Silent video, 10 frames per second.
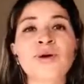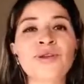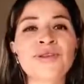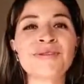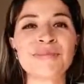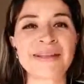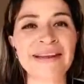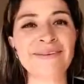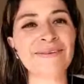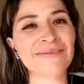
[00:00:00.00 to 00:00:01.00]
to spend a
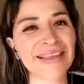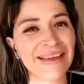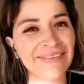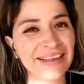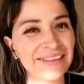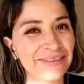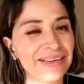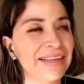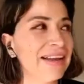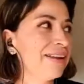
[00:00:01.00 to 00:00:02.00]
lot of time
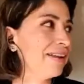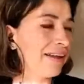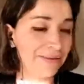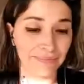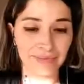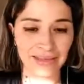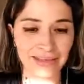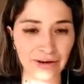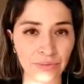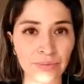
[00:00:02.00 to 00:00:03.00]
then in
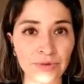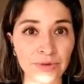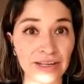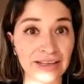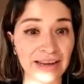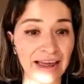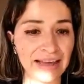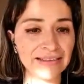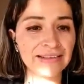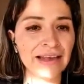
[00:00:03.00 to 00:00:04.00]
the room during the
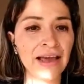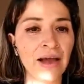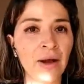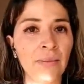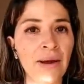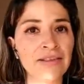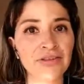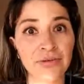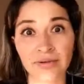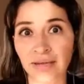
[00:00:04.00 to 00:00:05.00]
nights. Once
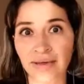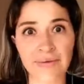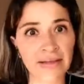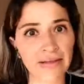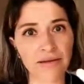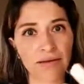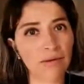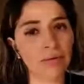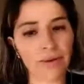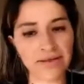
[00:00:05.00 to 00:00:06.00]

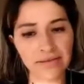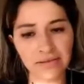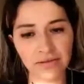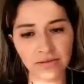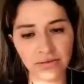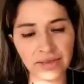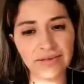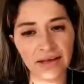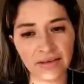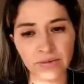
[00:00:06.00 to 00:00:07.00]
you
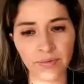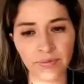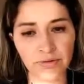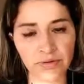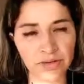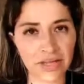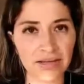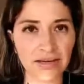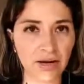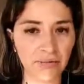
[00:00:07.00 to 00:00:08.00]
decide to move your
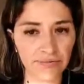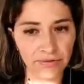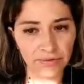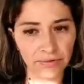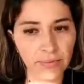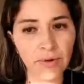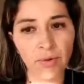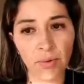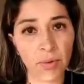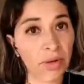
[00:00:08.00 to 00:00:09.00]
children out of your room,
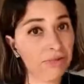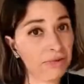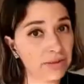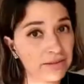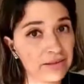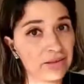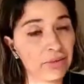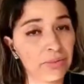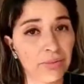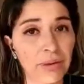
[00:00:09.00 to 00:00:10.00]
or if you decide to